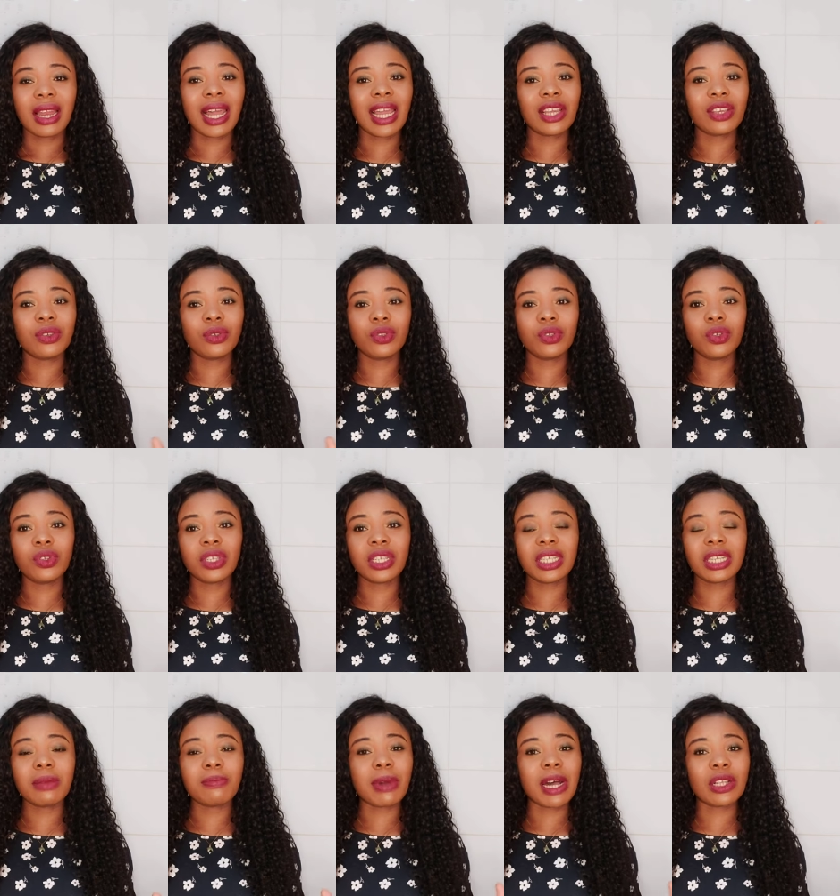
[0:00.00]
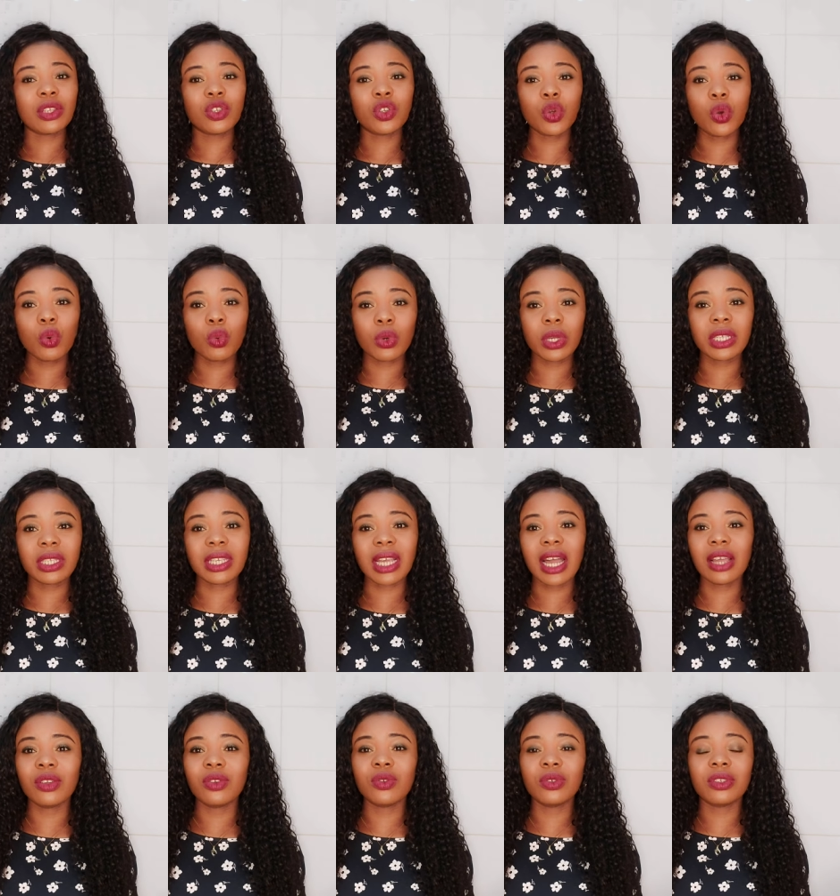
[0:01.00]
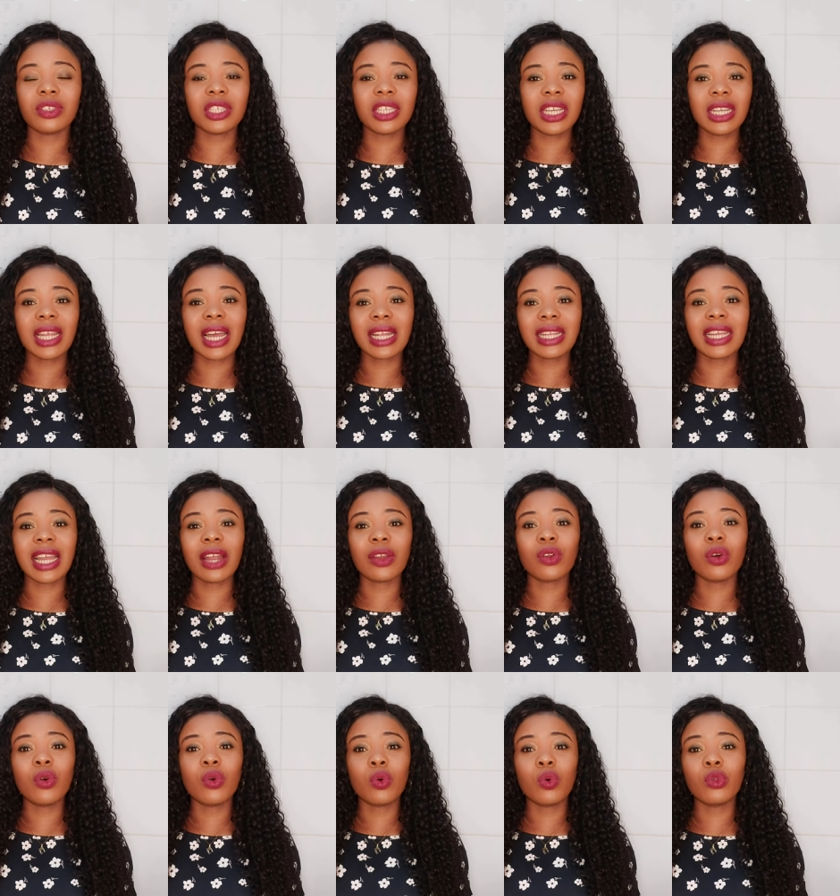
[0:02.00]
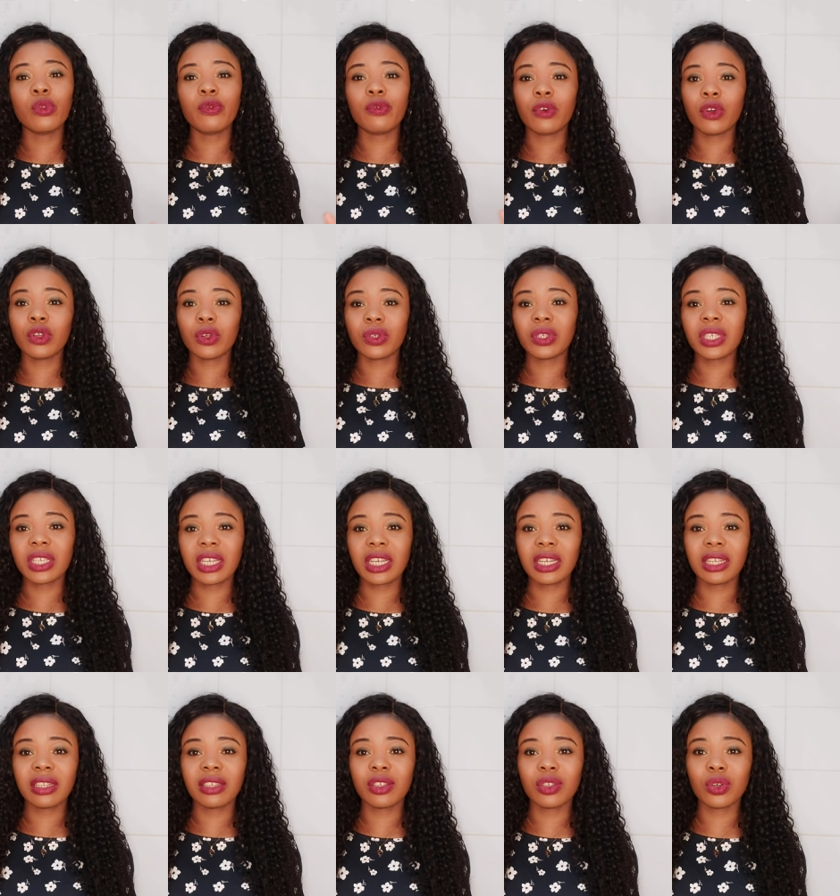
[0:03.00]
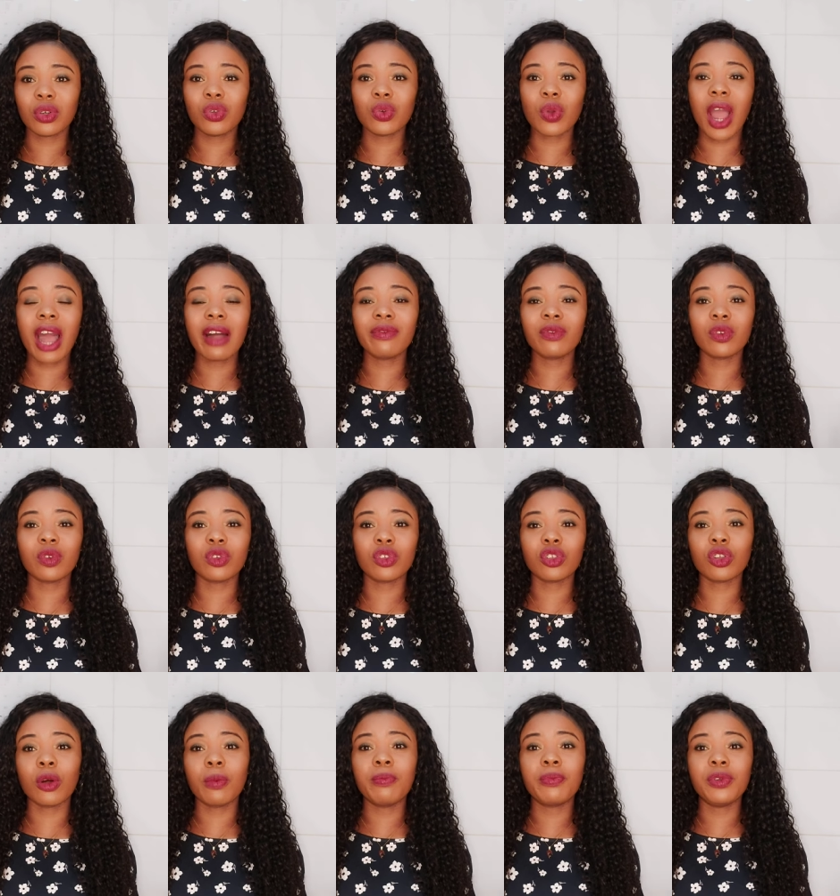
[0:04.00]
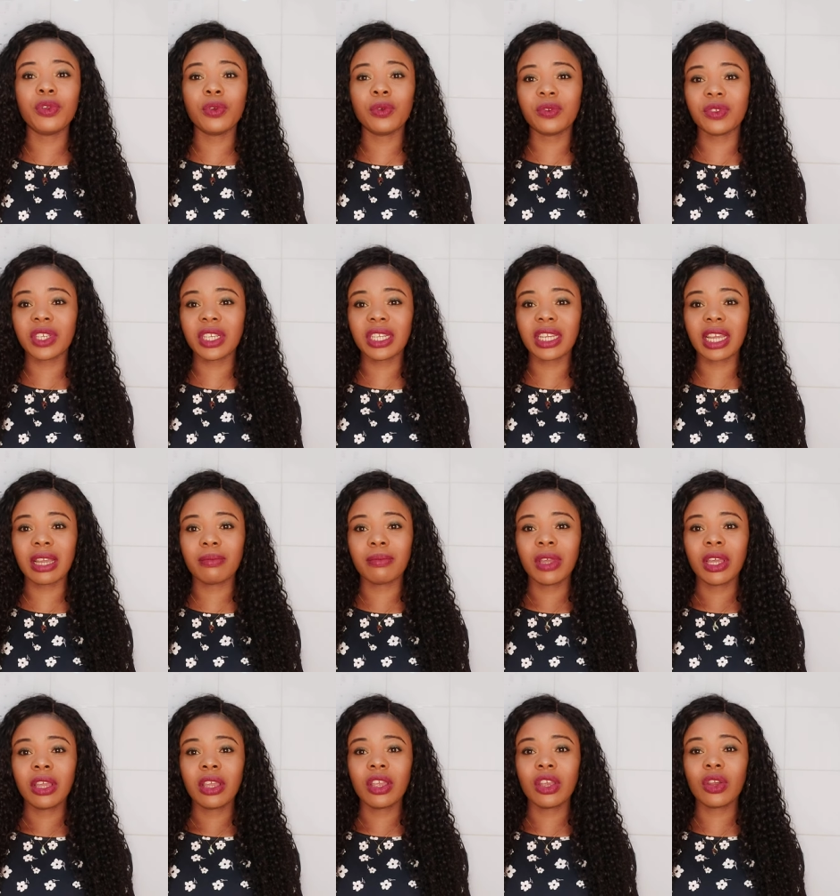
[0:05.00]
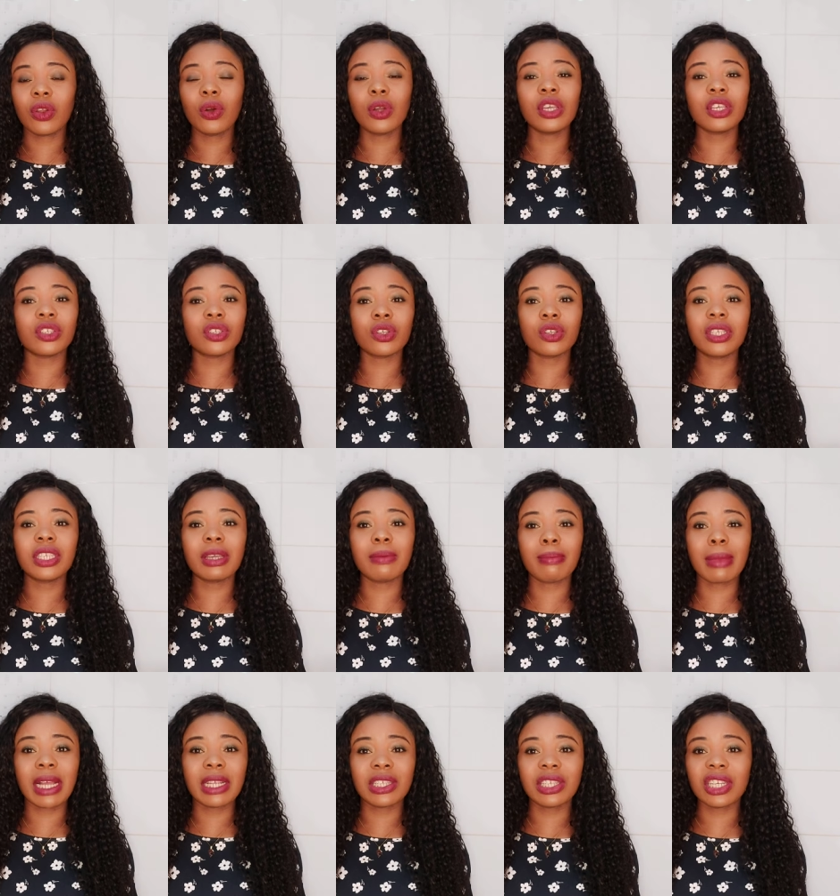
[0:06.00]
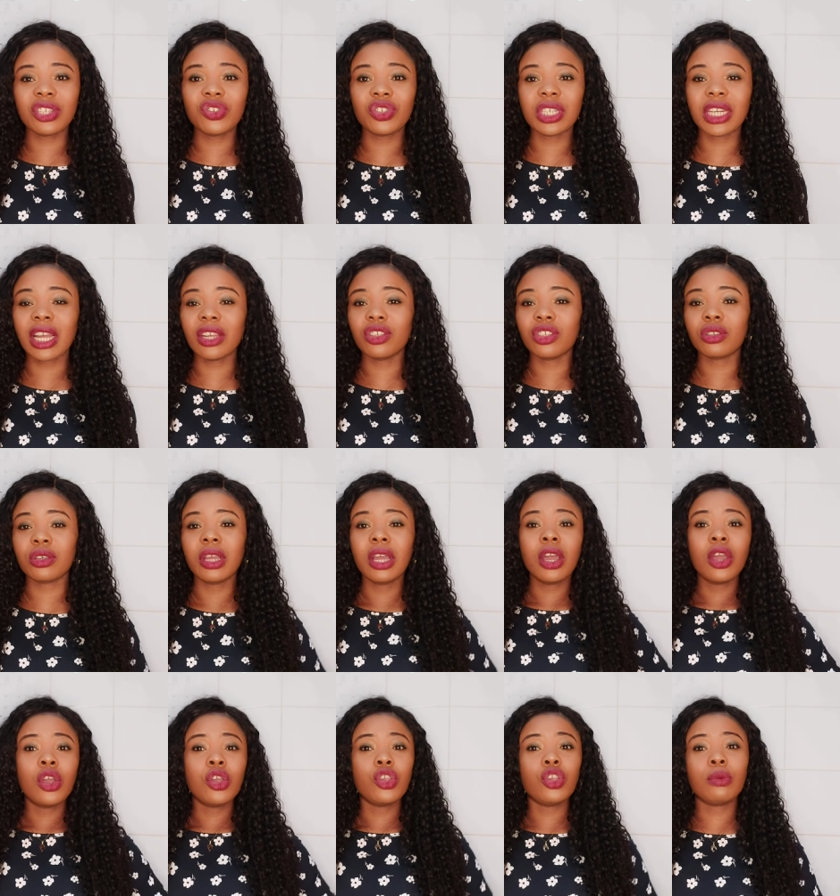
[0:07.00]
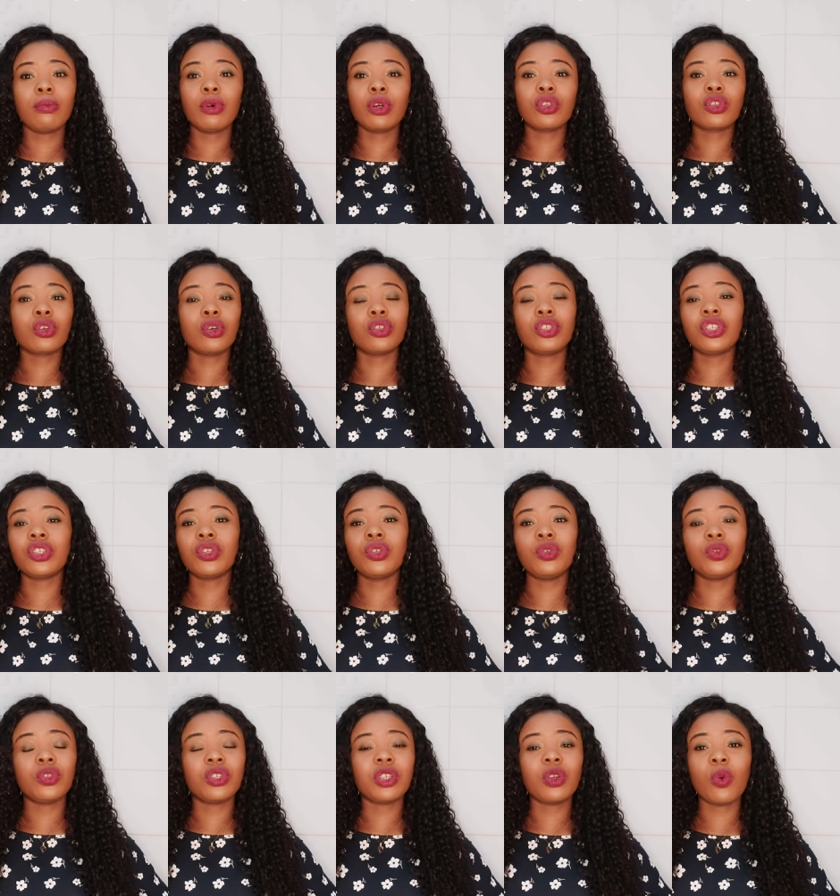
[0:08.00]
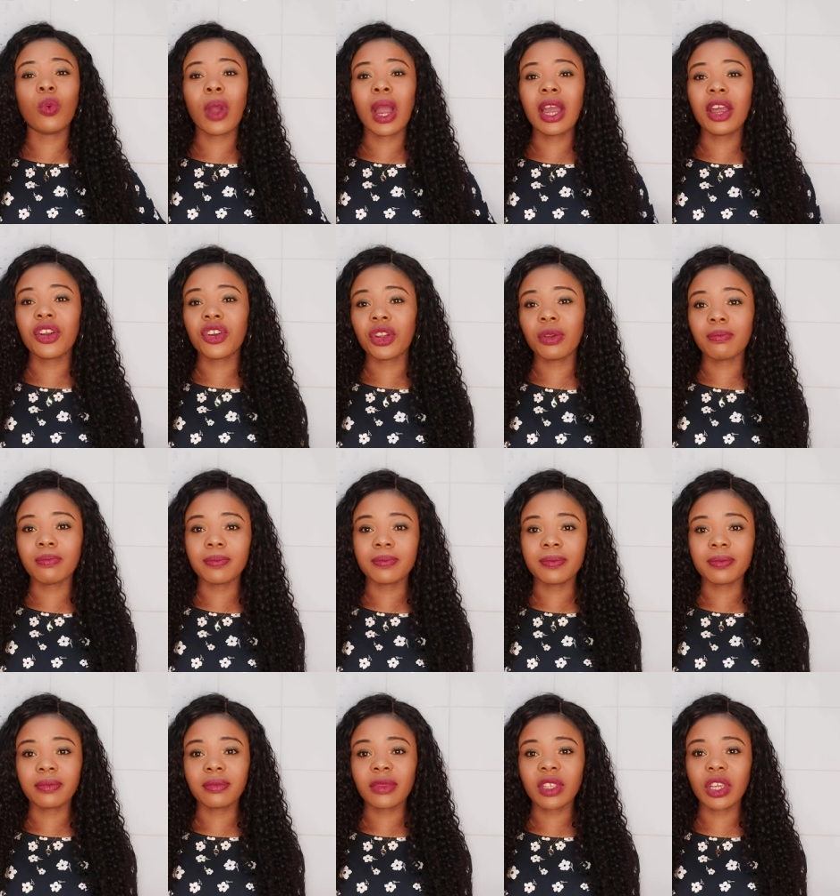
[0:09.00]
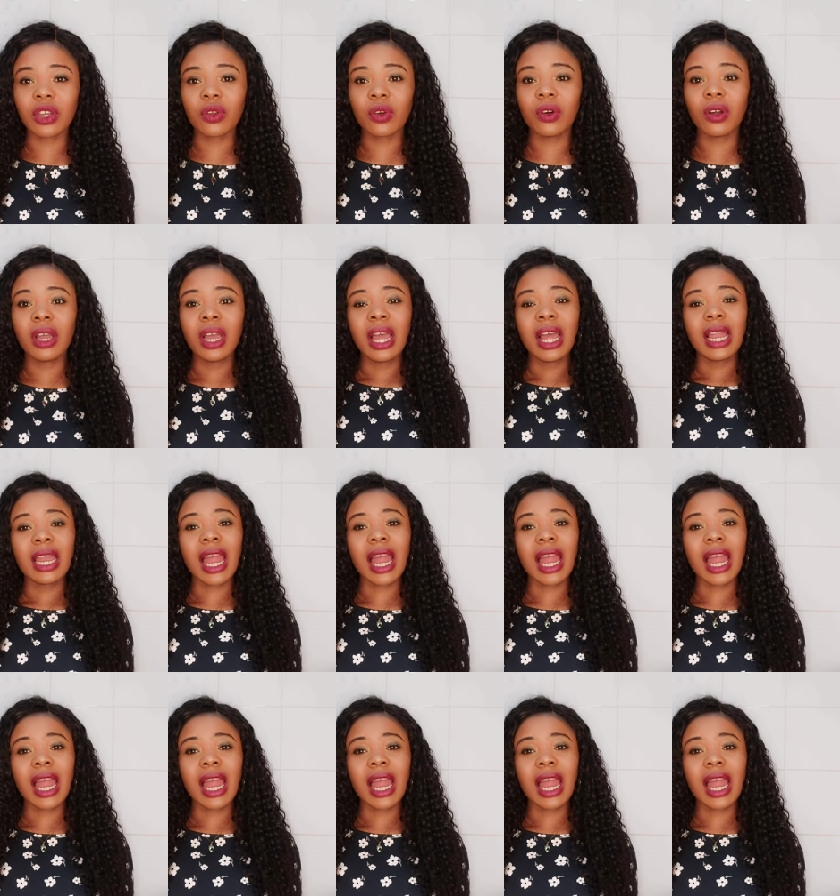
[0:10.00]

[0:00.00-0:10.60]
like you use it about 2 weeks and you see that they are not good for your skin, so you have to stop using them, you know. It's not a mandatory that you must continue using one cream, you know.